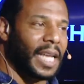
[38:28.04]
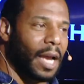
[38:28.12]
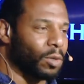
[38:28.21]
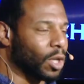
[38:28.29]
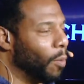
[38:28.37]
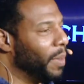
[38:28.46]
say it
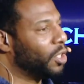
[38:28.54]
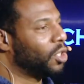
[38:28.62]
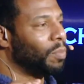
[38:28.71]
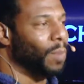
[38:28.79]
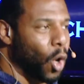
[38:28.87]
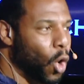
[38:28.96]
was going to be
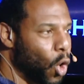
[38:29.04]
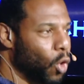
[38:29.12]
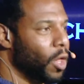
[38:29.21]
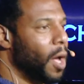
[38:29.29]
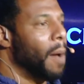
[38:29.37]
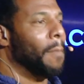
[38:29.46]

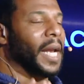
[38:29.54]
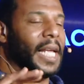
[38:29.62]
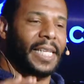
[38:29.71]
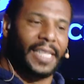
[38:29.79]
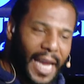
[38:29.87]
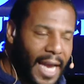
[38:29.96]
smooth. But
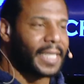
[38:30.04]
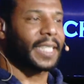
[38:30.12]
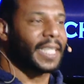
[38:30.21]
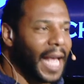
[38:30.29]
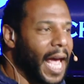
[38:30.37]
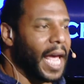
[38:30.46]
he did
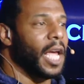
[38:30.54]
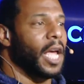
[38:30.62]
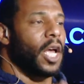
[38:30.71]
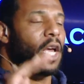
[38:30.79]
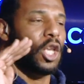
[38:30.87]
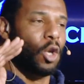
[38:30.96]
say
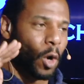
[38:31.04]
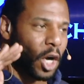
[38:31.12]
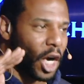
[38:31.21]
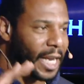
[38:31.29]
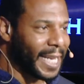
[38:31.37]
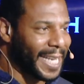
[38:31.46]
you were
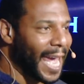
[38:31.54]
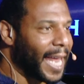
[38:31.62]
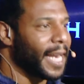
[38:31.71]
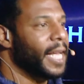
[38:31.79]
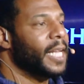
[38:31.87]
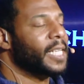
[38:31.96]
going to
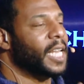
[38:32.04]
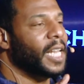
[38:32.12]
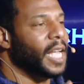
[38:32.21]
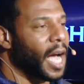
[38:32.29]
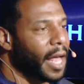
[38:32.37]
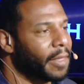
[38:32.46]
get to
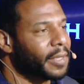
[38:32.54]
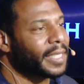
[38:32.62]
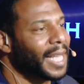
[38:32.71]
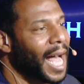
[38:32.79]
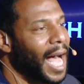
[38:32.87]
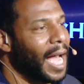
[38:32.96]
the other
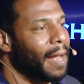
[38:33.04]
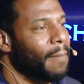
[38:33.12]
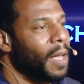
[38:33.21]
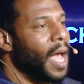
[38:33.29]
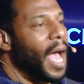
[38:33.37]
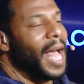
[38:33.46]
side.
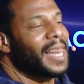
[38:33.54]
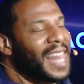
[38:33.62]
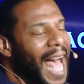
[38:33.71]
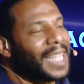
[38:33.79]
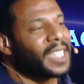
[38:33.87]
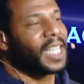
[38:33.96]
And
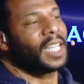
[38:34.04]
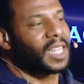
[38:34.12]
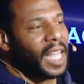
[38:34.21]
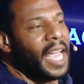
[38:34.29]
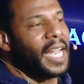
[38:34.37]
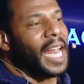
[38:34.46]
that's the
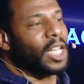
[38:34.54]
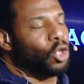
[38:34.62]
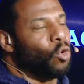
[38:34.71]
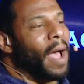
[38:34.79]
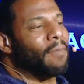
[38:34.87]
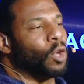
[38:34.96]
thing that
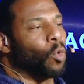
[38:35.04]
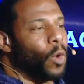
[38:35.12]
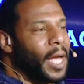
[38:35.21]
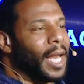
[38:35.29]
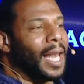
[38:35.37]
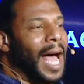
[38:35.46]
you have to
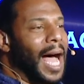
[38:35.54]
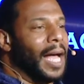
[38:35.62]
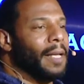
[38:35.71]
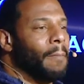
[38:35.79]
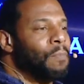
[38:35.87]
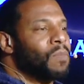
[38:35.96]

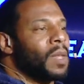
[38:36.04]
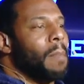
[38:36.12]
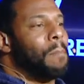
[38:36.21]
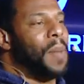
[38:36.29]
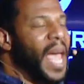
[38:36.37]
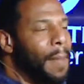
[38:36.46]
realize.
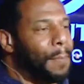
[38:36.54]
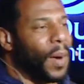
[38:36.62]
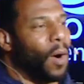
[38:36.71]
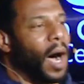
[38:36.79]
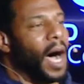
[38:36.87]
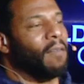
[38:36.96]

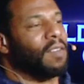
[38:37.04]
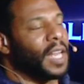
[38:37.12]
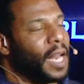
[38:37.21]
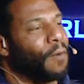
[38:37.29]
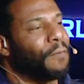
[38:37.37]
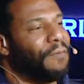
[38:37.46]
People of
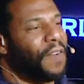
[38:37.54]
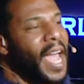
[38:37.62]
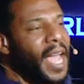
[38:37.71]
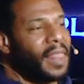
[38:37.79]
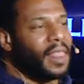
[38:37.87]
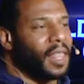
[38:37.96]
little
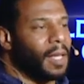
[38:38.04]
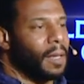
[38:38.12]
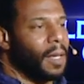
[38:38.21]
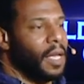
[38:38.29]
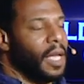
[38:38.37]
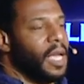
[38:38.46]
faith,
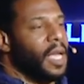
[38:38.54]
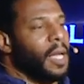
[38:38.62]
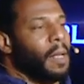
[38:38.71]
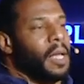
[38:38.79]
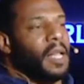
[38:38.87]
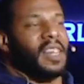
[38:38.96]

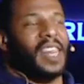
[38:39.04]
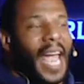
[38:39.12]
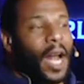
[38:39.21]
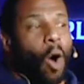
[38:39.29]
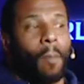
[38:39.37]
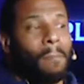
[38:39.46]
they
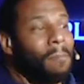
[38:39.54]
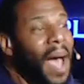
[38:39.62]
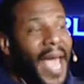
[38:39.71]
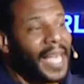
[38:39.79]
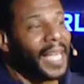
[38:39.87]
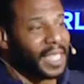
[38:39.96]
don't
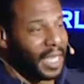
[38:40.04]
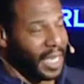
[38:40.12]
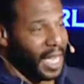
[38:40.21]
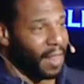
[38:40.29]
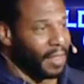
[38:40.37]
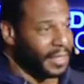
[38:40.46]
make it to
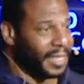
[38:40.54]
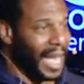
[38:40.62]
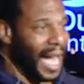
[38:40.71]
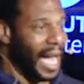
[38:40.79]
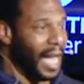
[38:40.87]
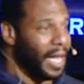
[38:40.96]
the other
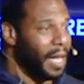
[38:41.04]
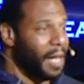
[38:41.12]
side